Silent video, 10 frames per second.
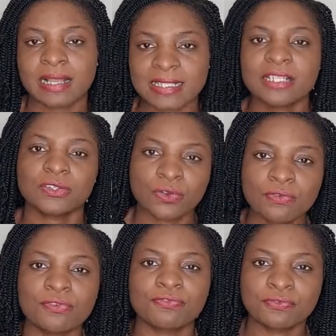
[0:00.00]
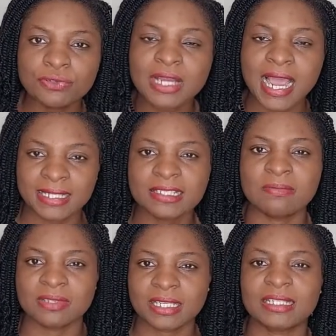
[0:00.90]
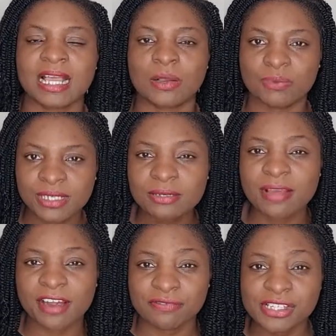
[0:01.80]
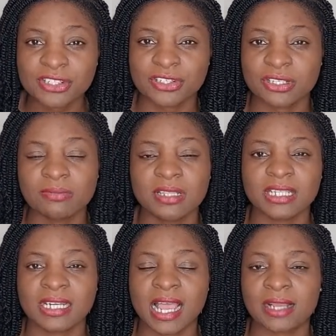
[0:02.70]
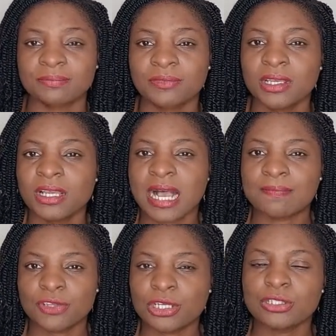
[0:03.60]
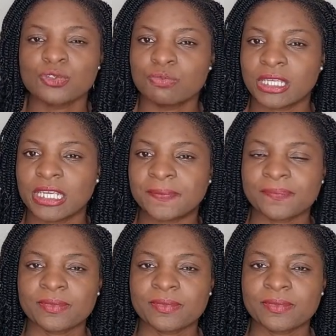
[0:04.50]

I tend to go for food items that are within my reach, or something that I'm not going to be